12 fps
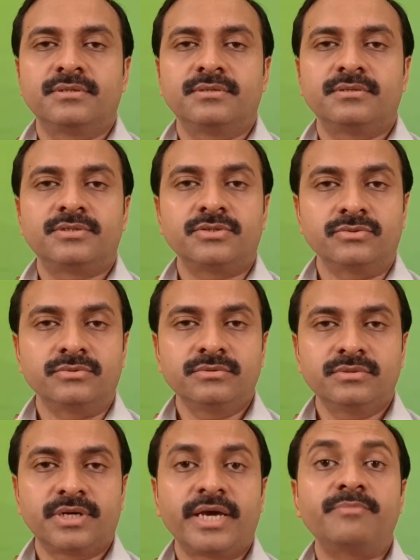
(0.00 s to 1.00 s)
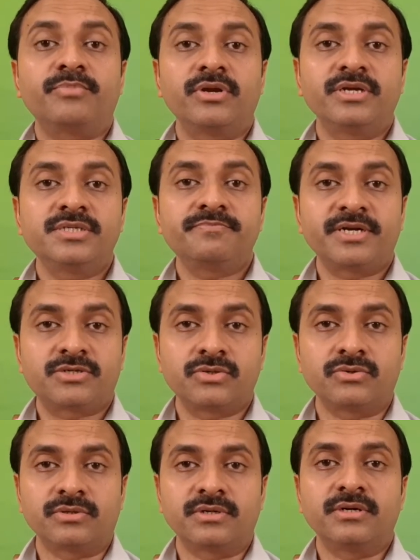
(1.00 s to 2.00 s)
Soon, a police
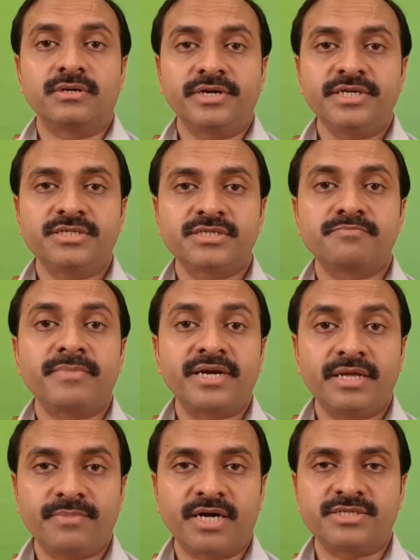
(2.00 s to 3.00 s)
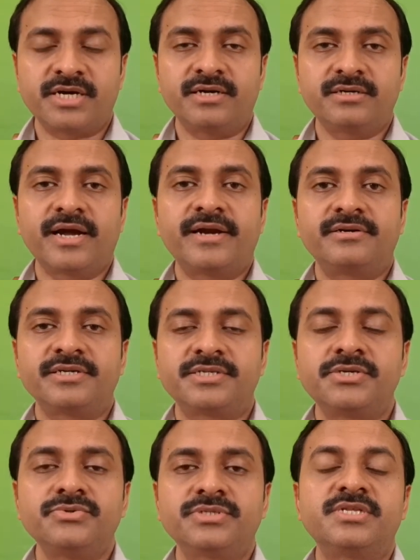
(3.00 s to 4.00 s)
patrol reaches Mandi Bazar and
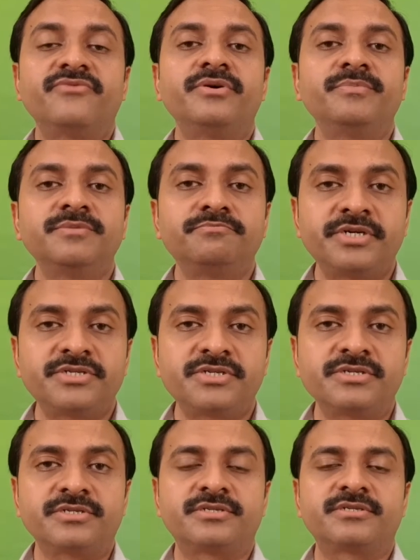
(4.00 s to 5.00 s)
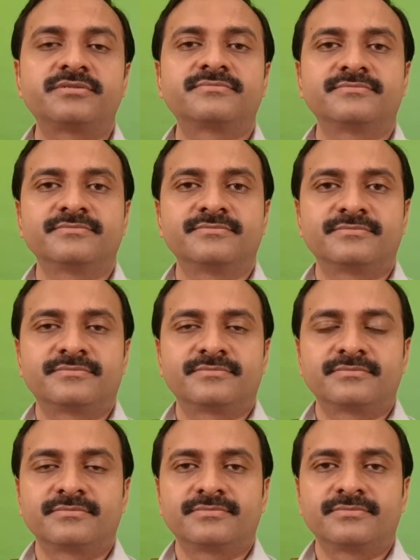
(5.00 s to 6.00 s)
rescues the women prisoners.
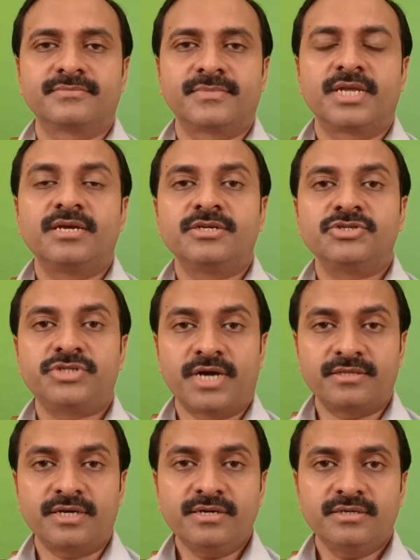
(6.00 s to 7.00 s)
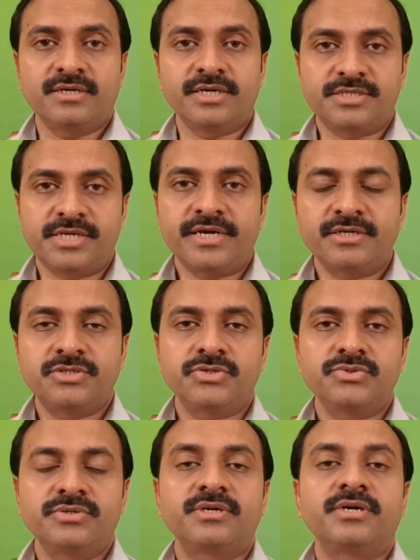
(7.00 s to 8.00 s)
Shanta is taken
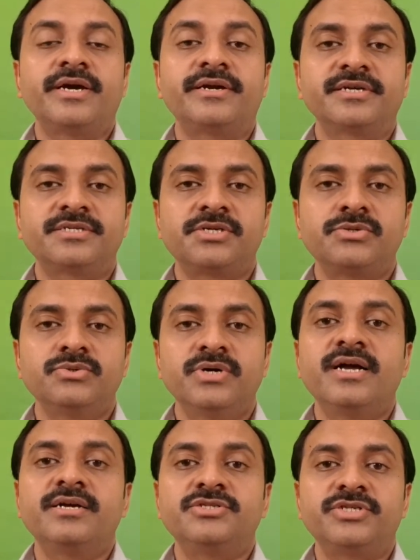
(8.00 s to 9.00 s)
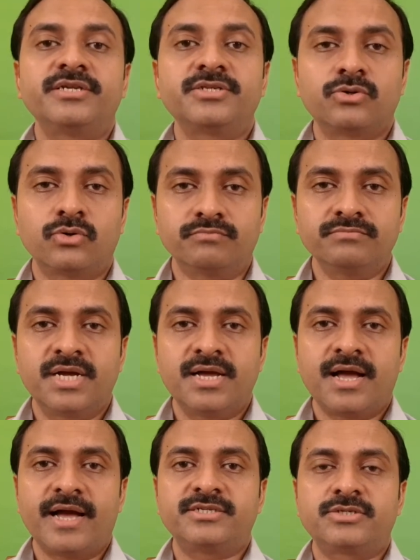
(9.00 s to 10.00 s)
to a rescue shelter home
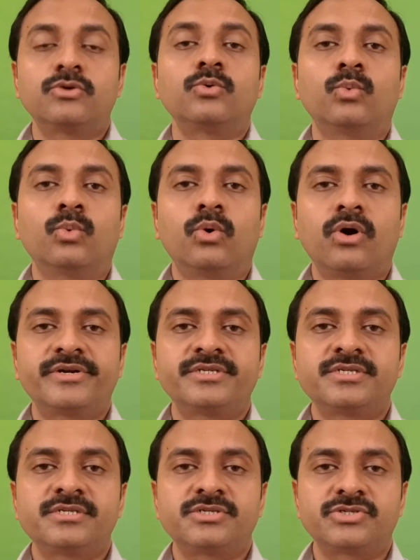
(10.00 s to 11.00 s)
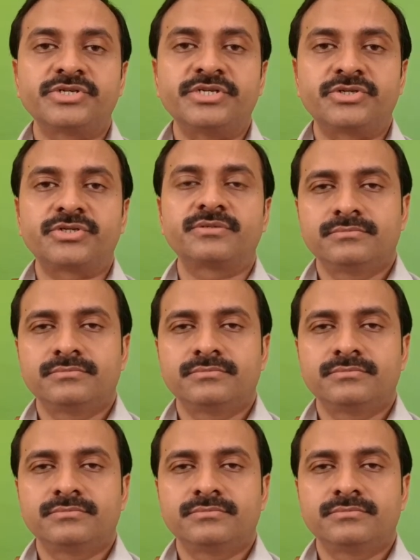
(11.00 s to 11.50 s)
at Waris Street.